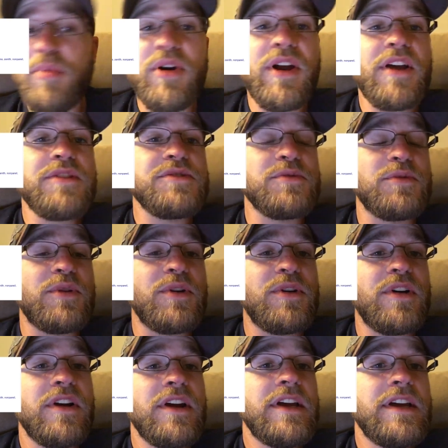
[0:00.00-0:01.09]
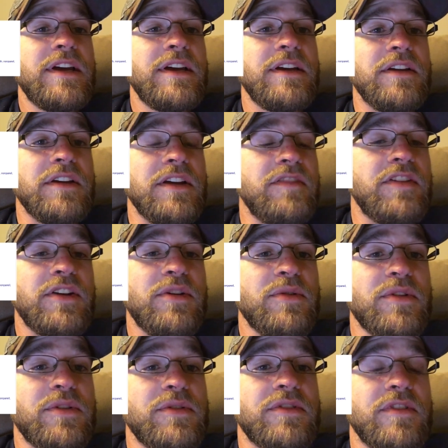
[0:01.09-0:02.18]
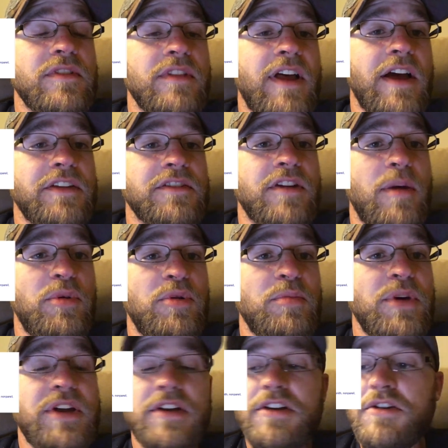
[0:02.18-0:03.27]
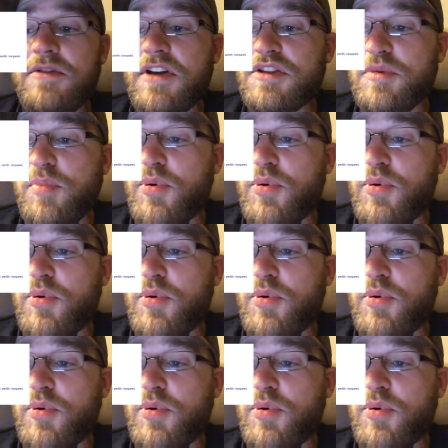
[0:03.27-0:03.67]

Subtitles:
pronounce or even know those last couple, but you get the